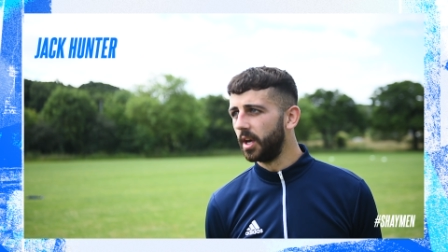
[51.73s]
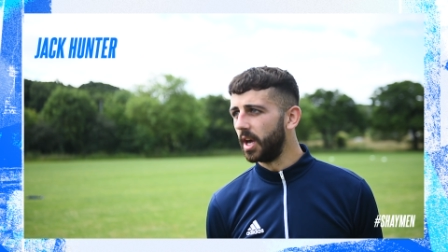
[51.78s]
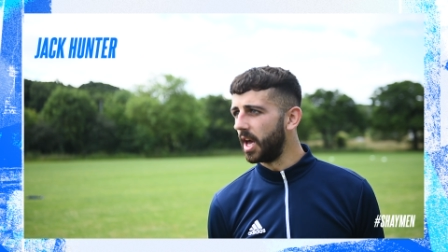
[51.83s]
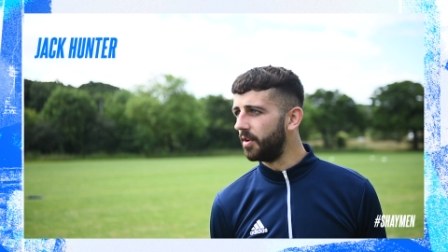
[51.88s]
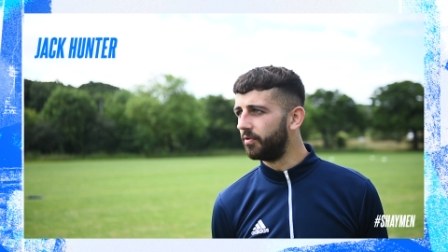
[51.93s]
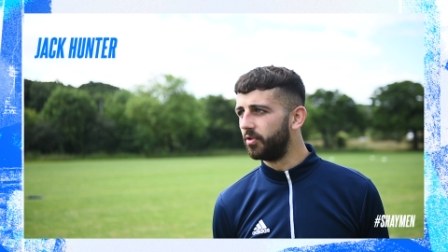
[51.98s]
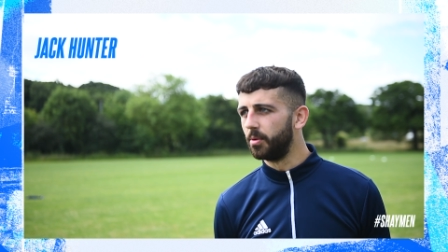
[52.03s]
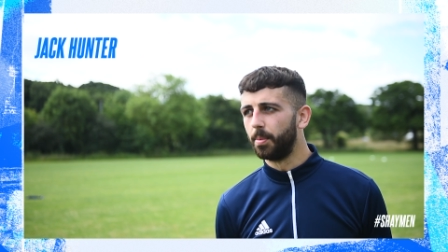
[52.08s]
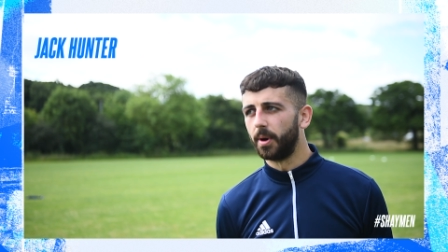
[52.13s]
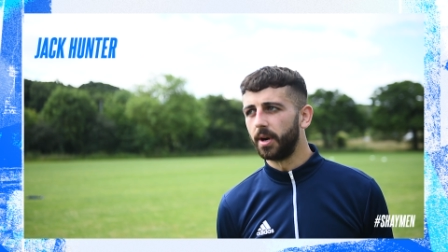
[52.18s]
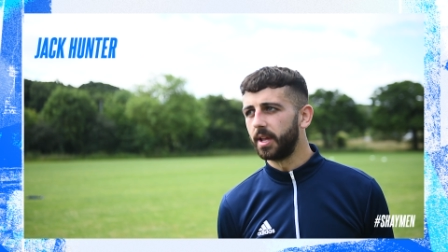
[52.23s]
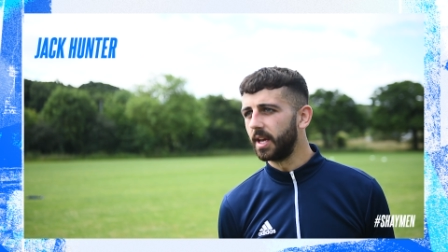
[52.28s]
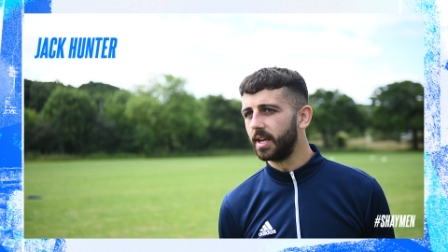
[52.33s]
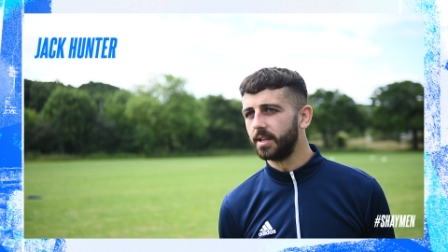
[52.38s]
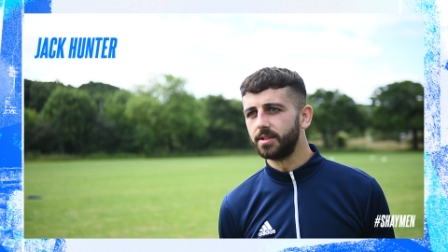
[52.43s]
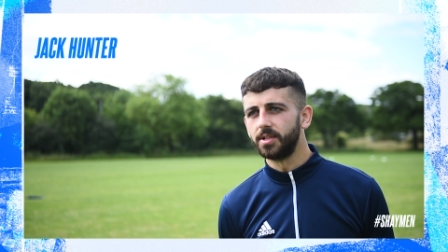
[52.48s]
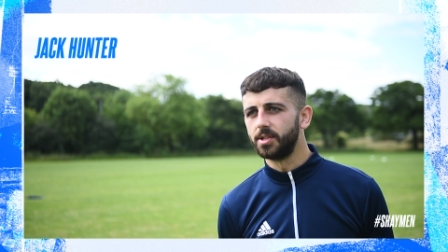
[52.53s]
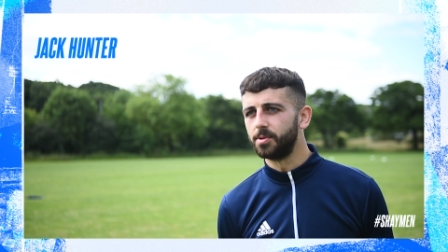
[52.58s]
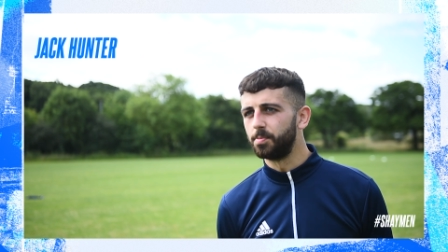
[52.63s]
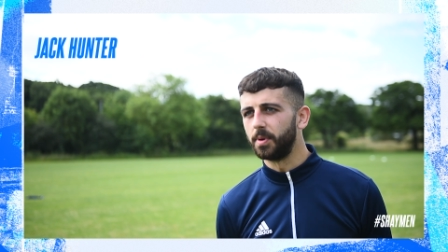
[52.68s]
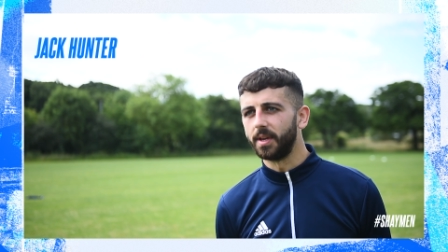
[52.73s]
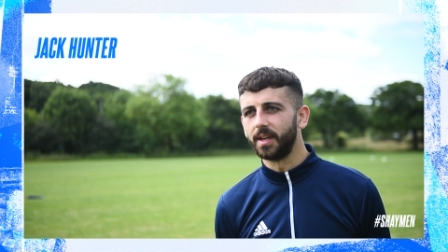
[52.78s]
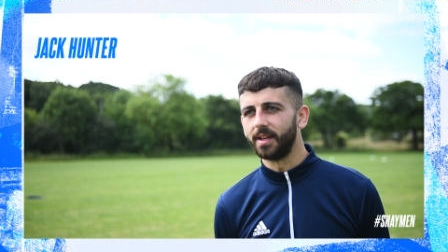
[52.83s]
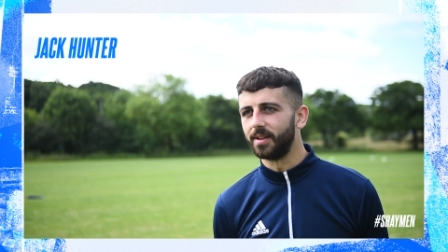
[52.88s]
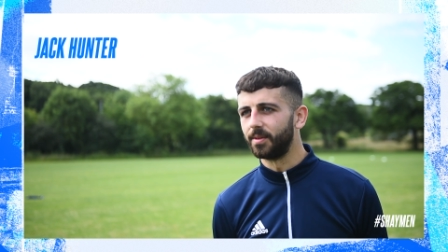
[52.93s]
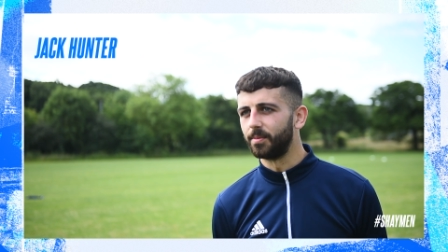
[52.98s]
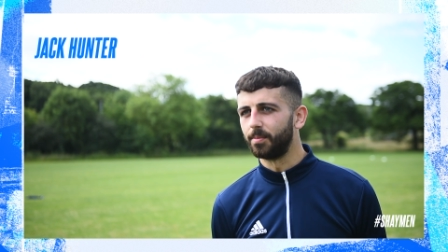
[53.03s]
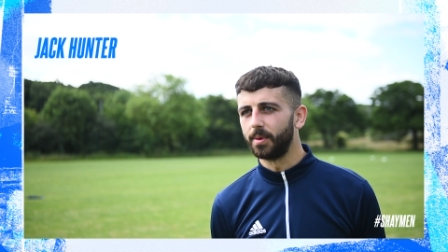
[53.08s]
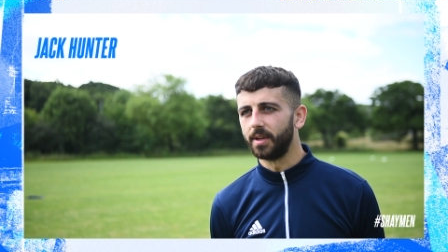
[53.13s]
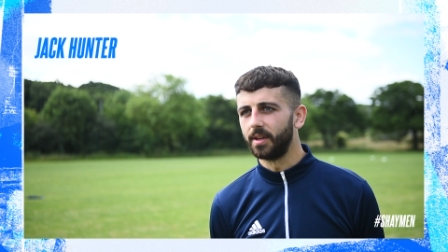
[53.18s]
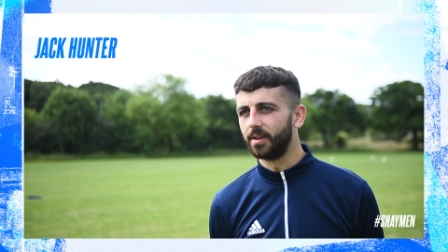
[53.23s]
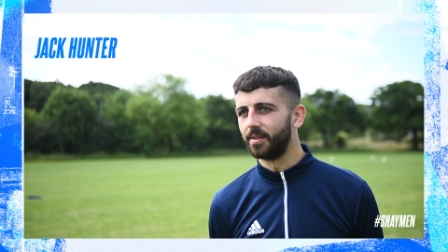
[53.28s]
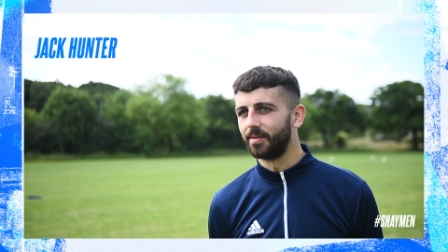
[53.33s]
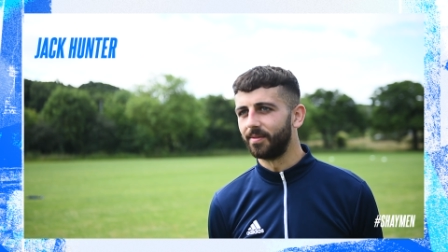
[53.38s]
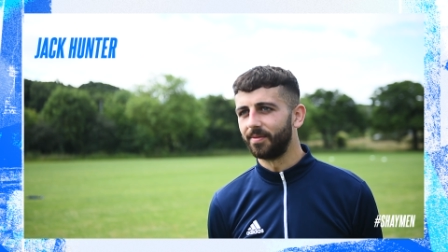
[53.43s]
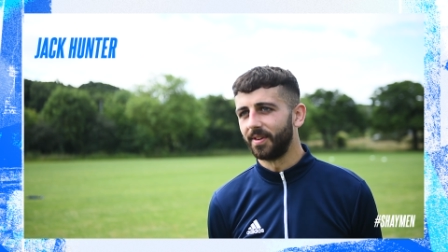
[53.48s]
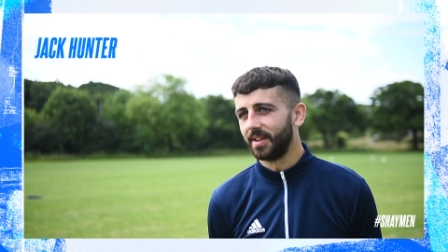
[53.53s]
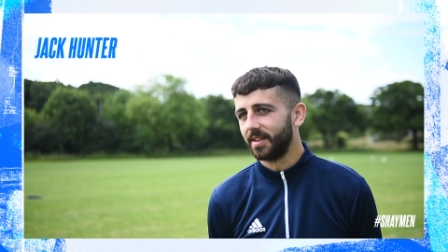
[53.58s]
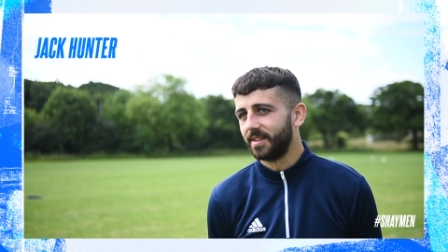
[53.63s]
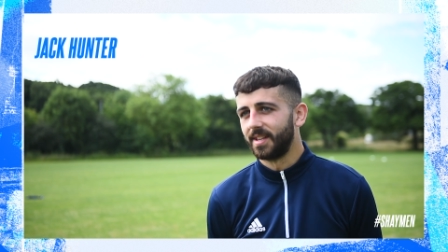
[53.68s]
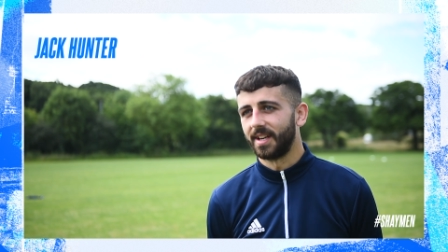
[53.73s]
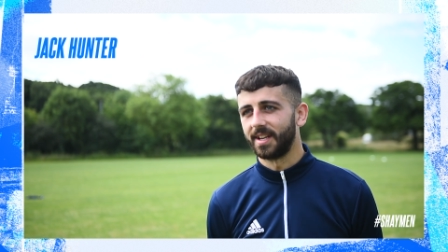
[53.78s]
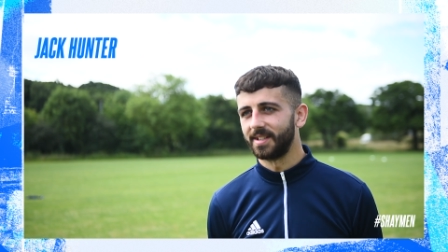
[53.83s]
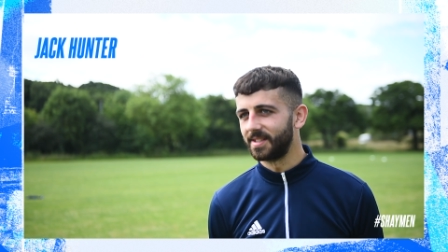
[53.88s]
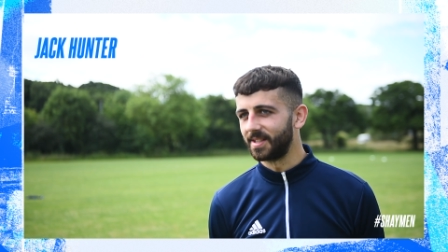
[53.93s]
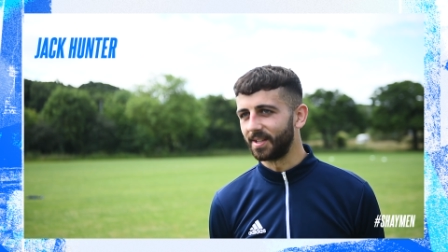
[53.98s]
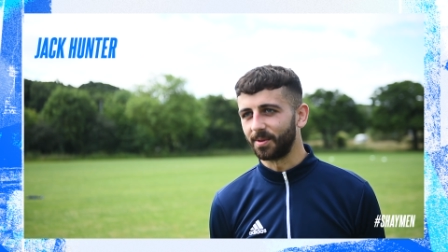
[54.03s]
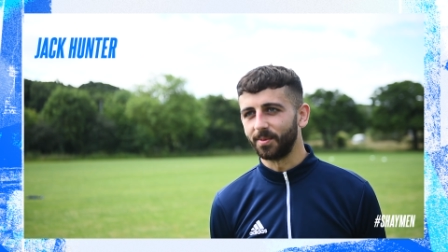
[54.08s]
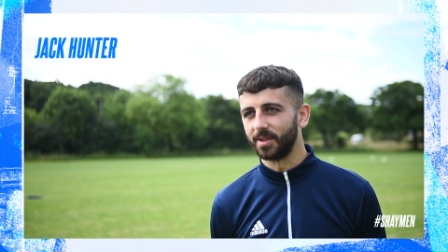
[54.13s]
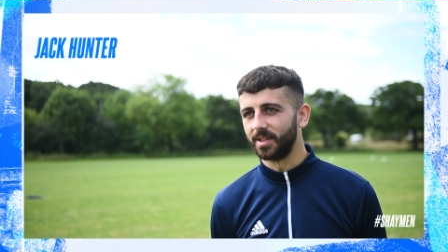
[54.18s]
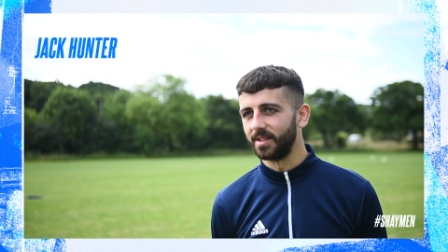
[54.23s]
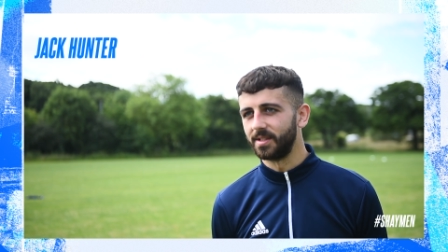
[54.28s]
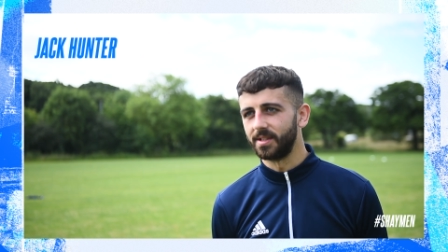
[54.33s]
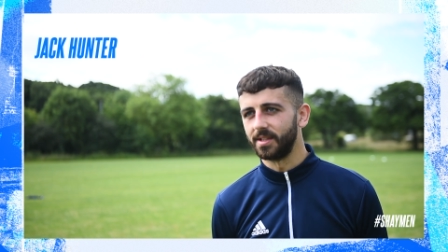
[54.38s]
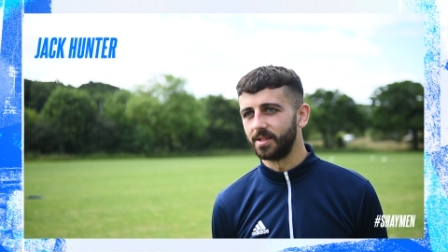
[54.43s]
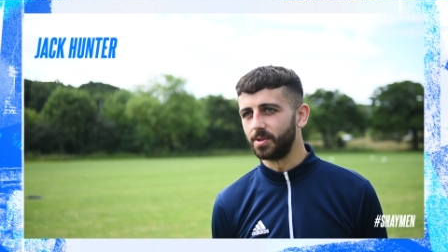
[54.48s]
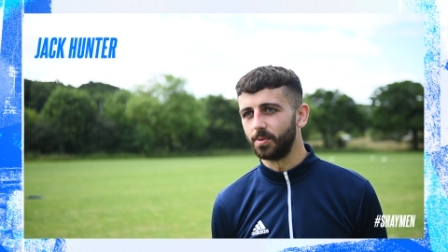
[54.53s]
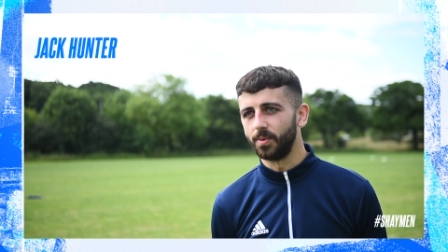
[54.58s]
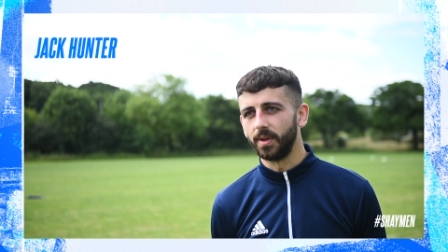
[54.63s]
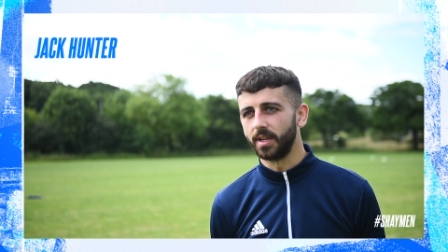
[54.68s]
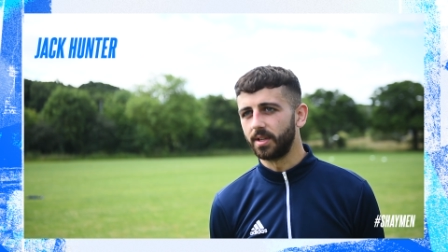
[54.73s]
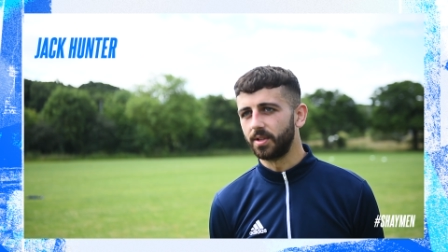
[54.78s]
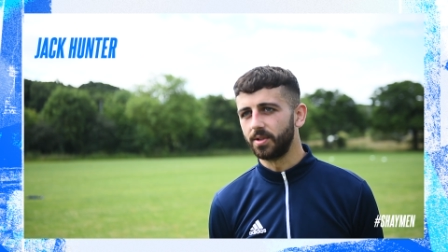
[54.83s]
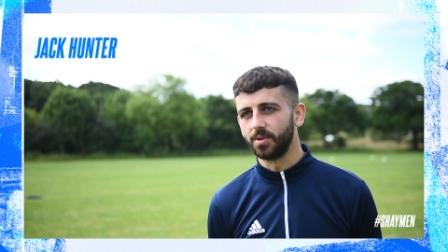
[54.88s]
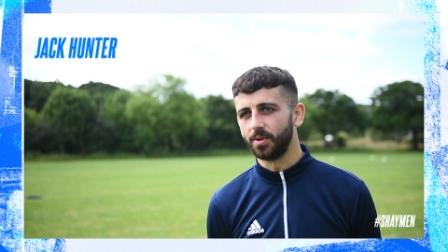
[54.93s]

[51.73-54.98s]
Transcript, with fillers: everybody else has been been fantastic with us this week.